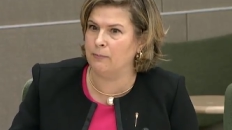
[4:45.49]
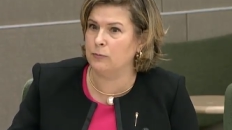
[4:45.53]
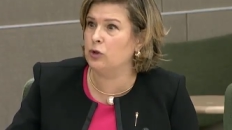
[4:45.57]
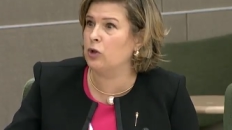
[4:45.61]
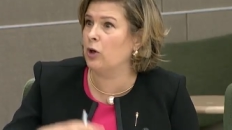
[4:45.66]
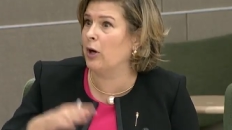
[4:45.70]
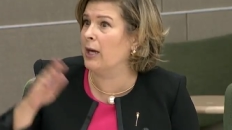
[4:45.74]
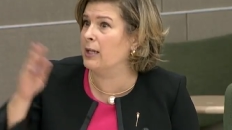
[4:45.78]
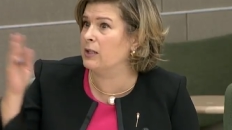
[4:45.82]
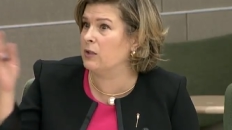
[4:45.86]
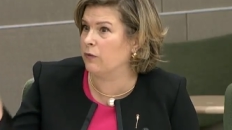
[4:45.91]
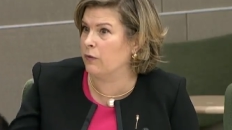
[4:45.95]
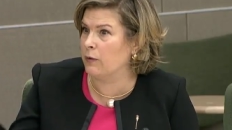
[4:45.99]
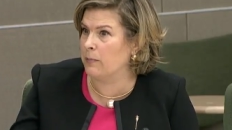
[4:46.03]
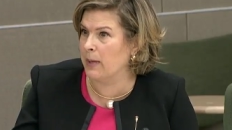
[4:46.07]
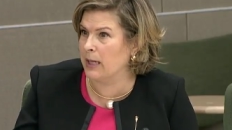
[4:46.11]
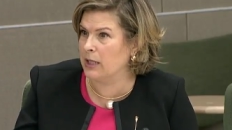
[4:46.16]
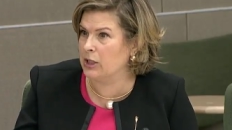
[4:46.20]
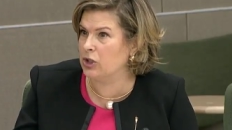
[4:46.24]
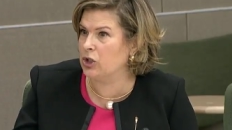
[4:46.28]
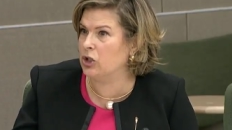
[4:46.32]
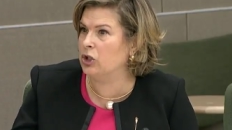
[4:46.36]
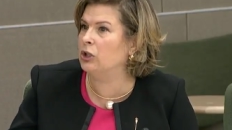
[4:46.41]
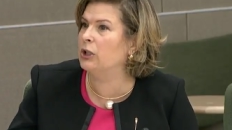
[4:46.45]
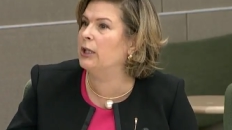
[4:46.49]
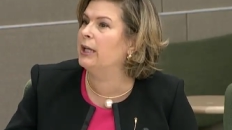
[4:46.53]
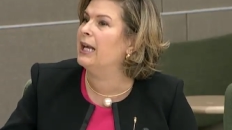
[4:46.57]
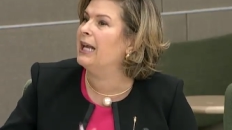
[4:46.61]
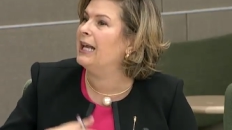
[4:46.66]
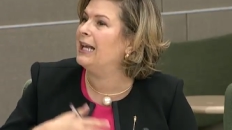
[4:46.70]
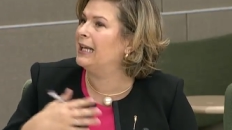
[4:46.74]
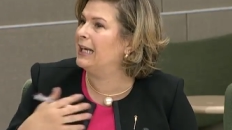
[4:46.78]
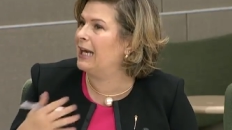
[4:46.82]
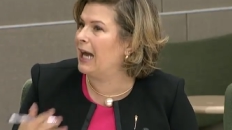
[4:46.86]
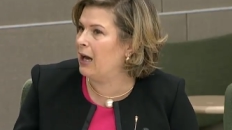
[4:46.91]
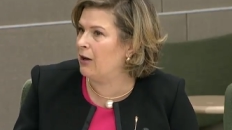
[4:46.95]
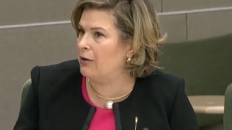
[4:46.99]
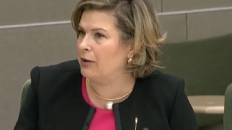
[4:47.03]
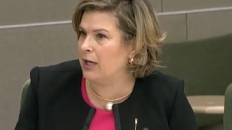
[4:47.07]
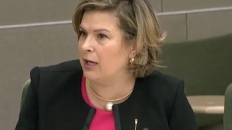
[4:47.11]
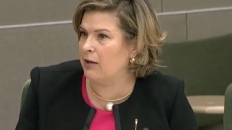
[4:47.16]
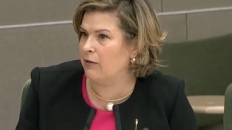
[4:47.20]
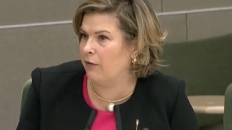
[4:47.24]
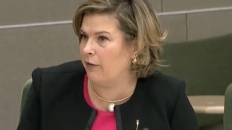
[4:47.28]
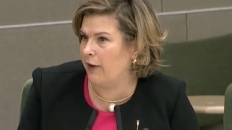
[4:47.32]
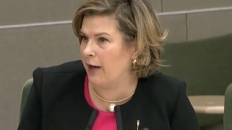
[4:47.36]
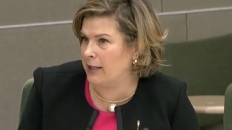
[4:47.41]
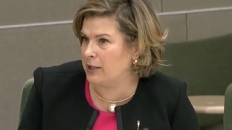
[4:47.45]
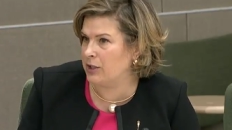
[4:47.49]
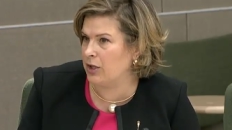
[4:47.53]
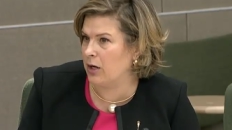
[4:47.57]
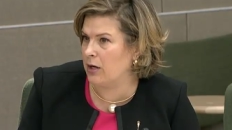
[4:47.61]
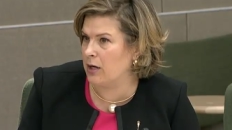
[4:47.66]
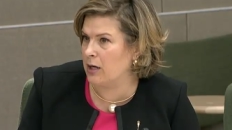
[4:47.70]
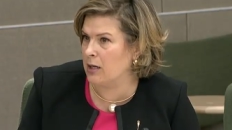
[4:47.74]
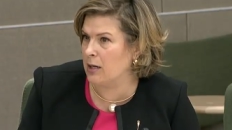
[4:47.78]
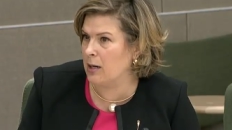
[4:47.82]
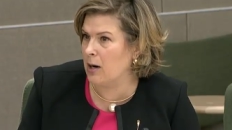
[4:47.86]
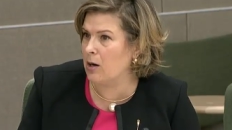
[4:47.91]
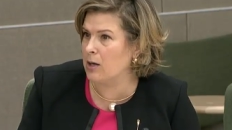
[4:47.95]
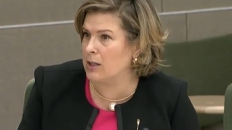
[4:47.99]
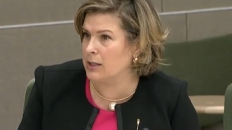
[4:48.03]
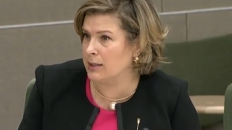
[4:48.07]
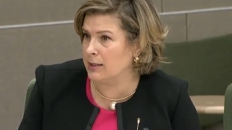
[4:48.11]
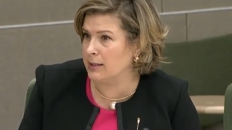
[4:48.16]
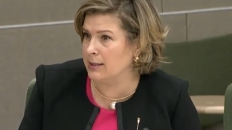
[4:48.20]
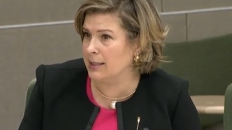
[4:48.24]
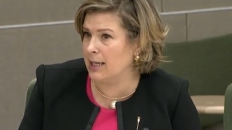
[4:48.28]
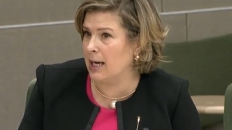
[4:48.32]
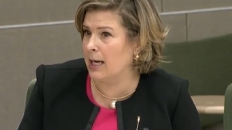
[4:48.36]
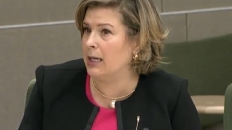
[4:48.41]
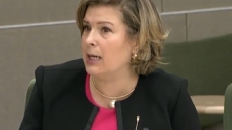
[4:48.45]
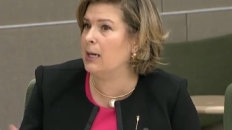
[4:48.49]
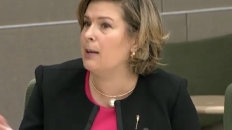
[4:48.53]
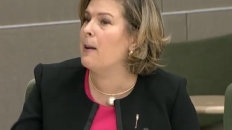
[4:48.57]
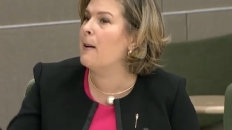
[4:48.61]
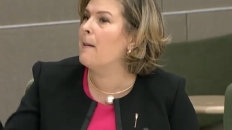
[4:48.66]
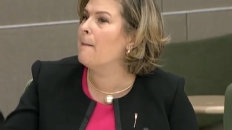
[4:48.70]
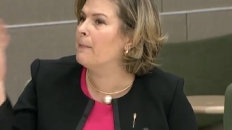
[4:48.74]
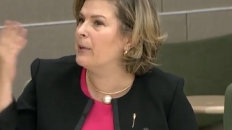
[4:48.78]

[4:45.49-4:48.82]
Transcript: transformational in how they affect our, our society,